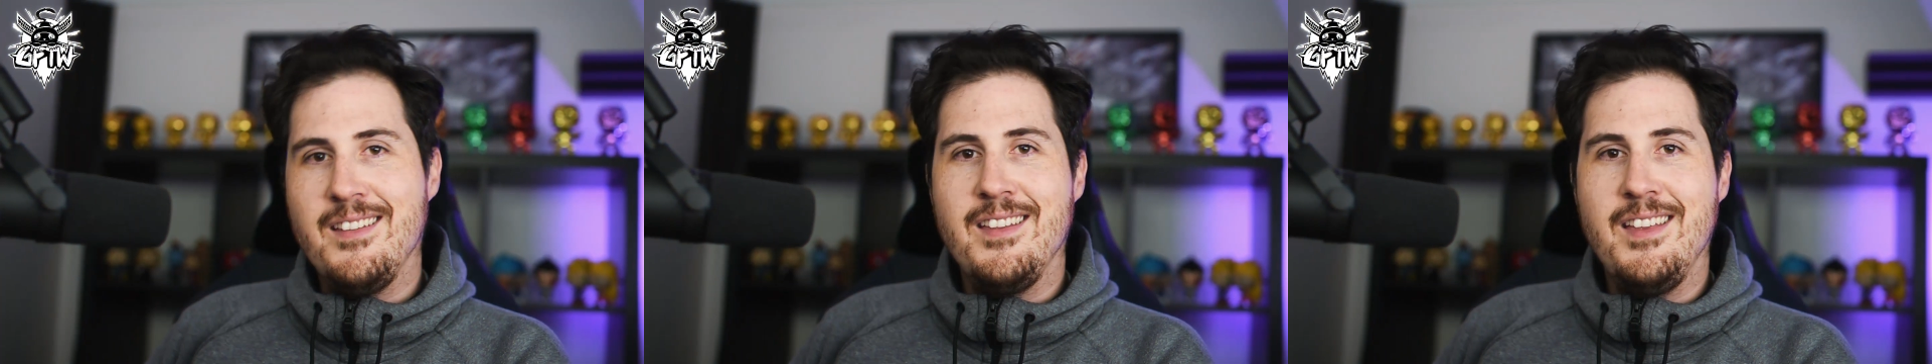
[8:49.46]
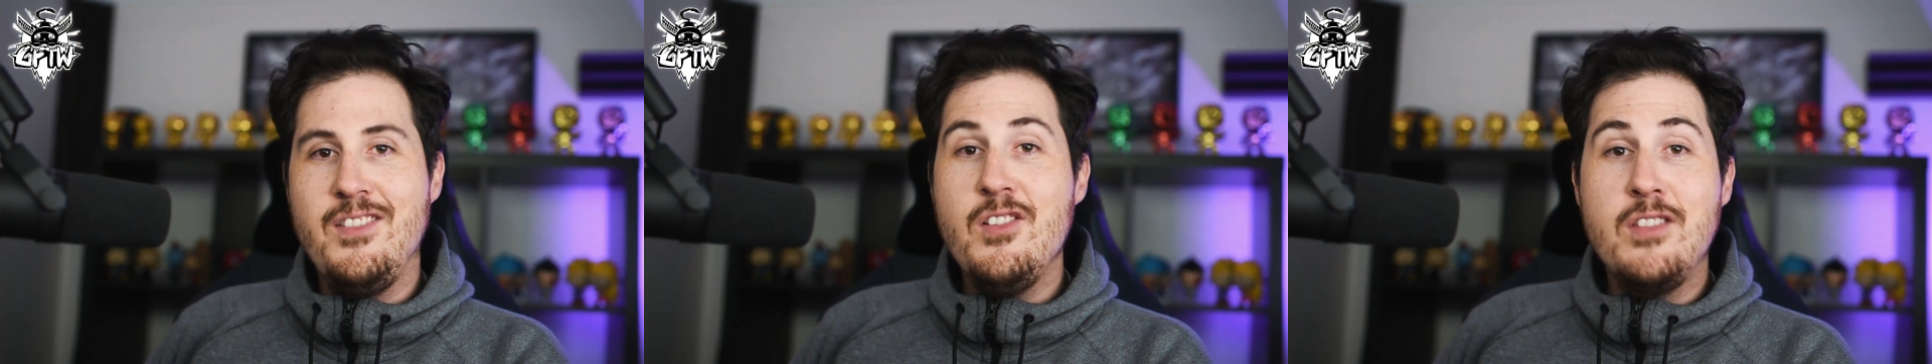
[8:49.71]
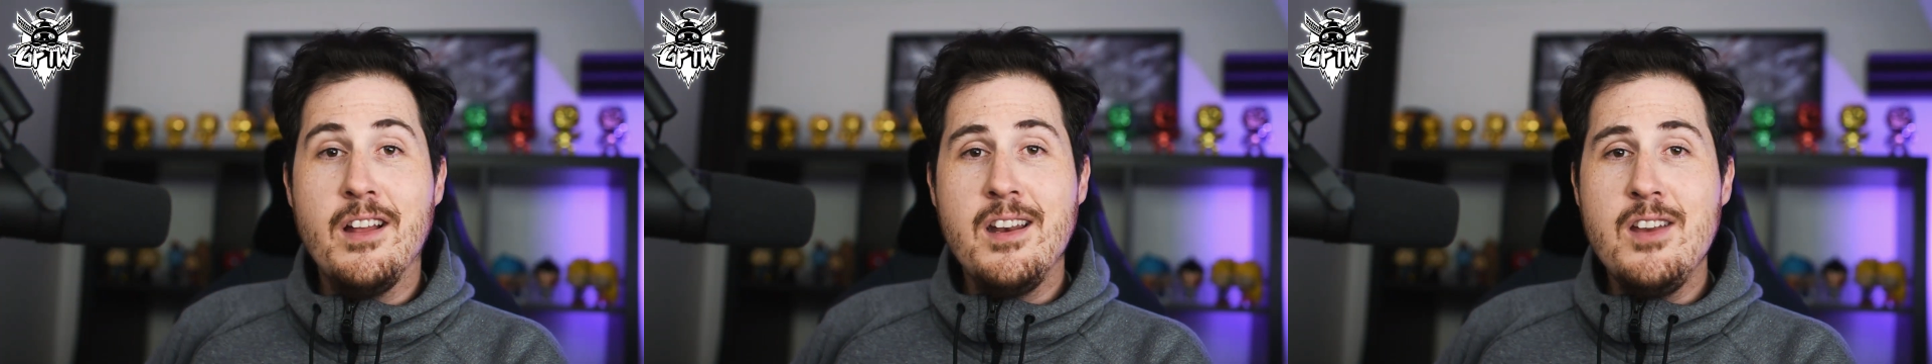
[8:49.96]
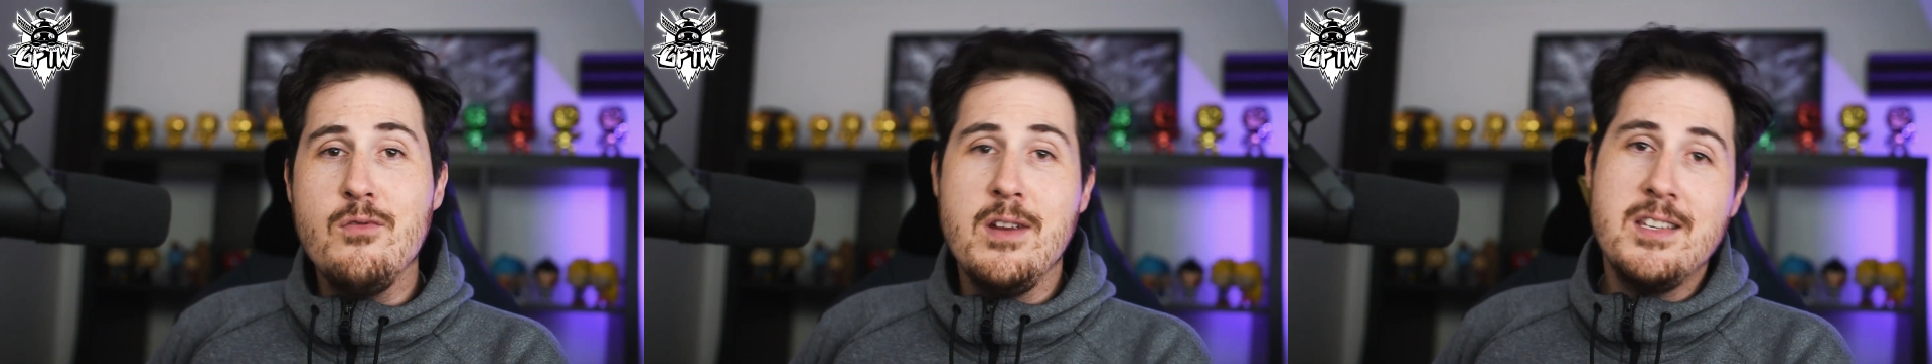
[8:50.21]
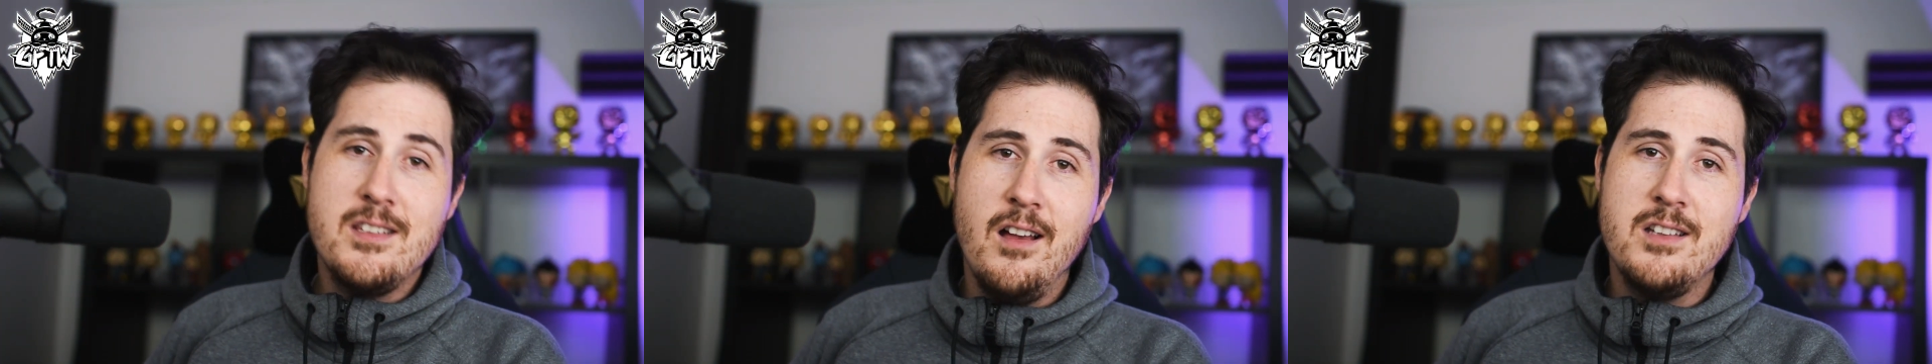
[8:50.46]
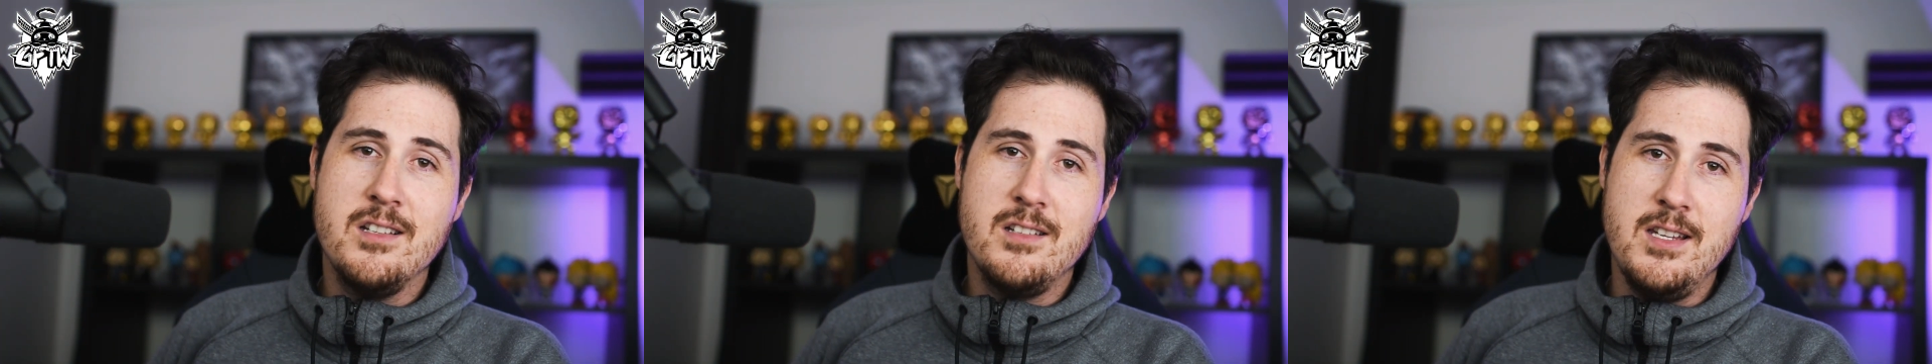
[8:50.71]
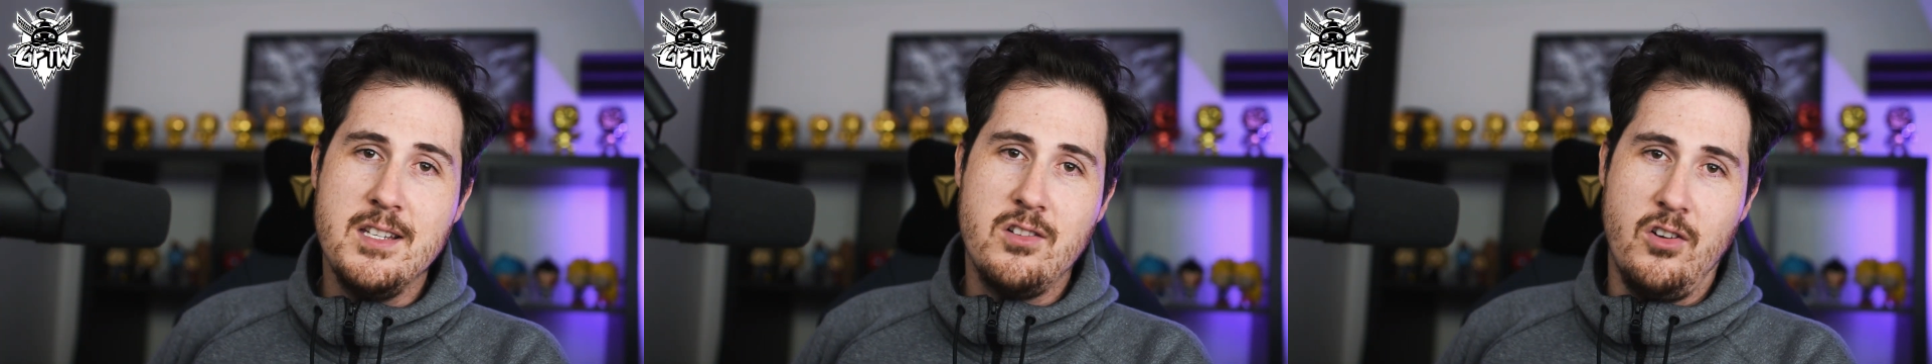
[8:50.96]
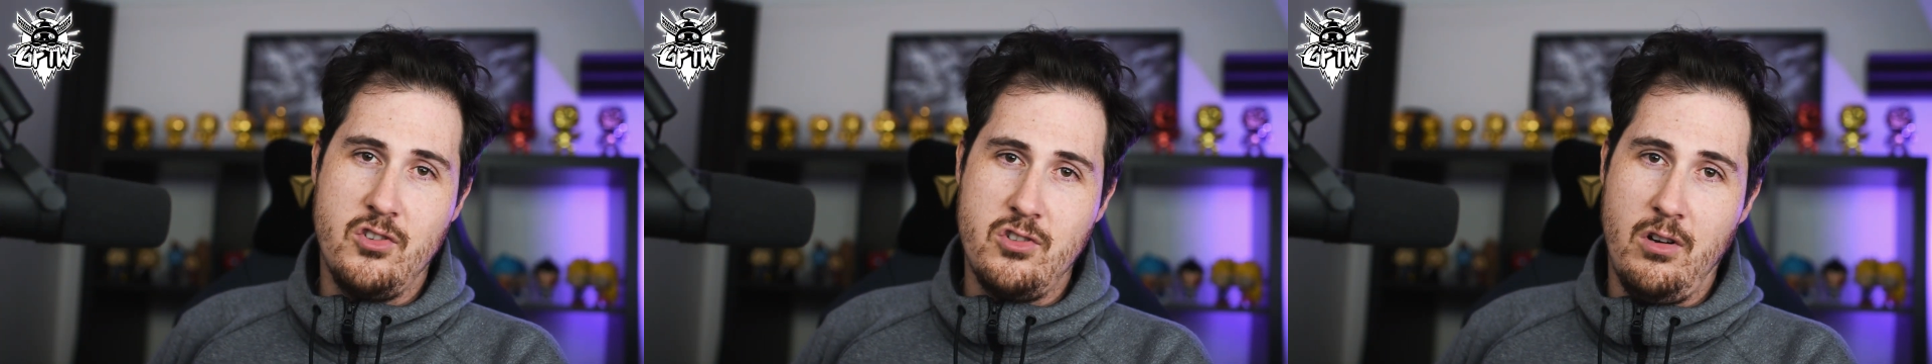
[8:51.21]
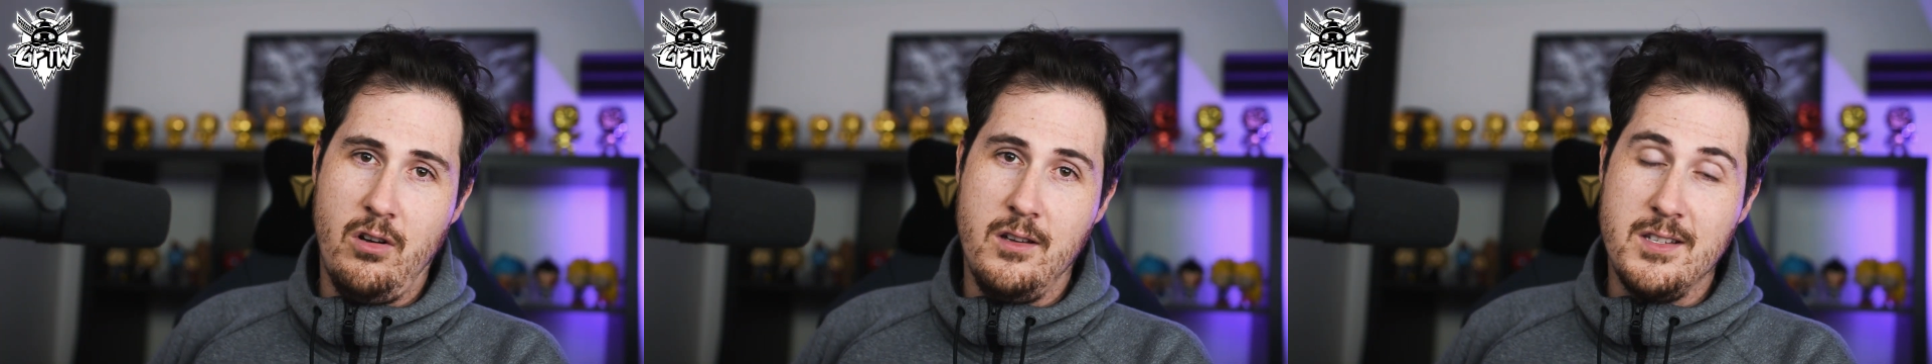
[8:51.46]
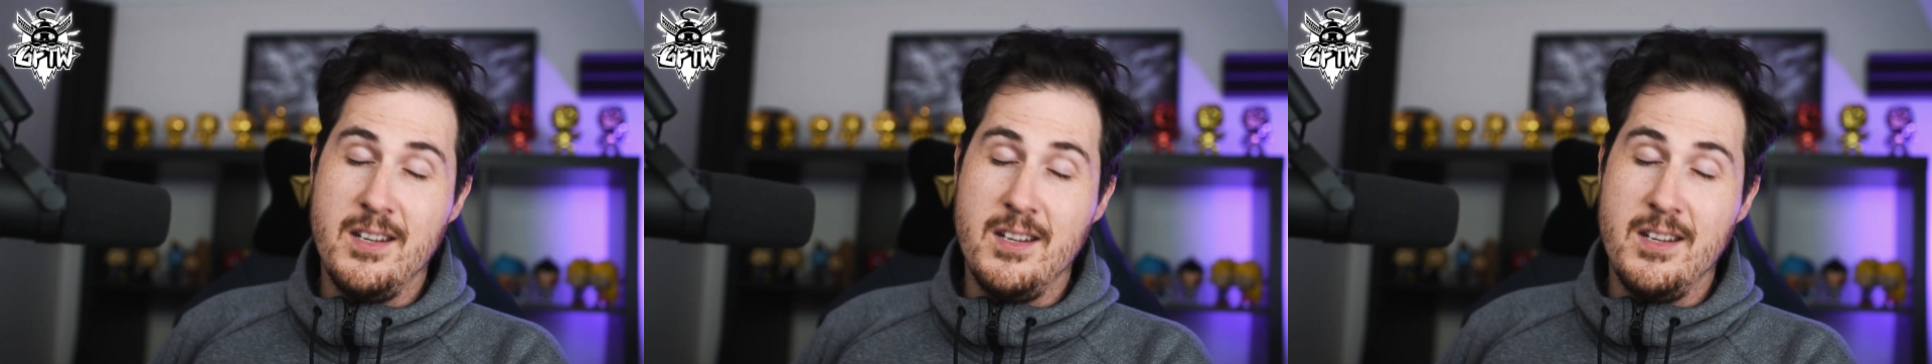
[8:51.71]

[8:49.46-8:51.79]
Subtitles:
If you've done any research into these controllers,